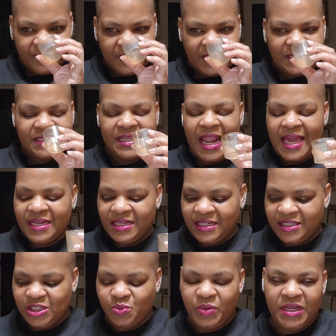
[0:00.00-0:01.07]
Slightly
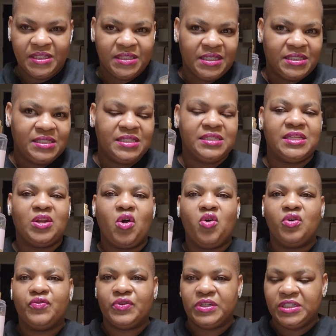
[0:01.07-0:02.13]
sweet. This isn't
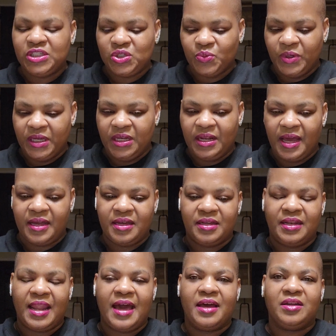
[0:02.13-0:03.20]
overly sweet like a
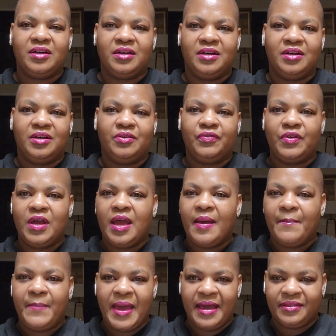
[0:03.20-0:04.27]
lot of
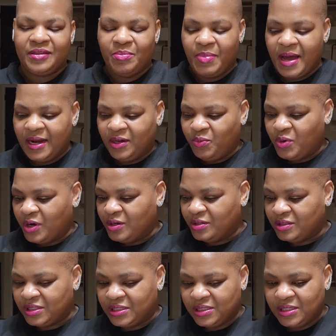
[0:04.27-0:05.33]
Bath and Body
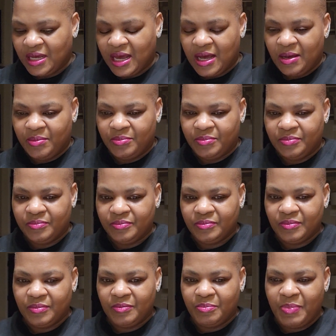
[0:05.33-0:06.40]
Works
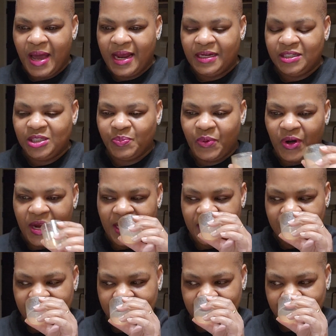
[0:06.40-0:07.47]
body
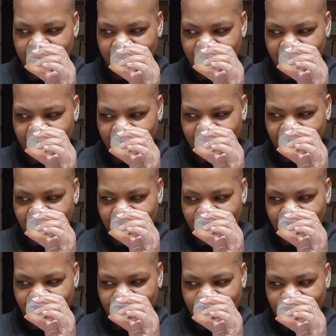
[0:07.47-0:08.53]
sprays.
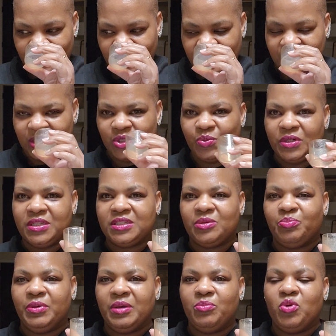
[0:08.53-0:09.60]
This one is a
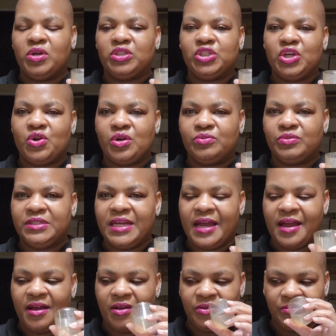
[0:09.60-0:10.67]
bit more toned
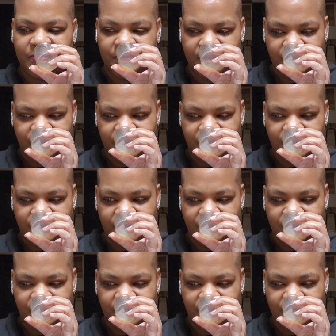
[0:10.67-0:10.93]
down.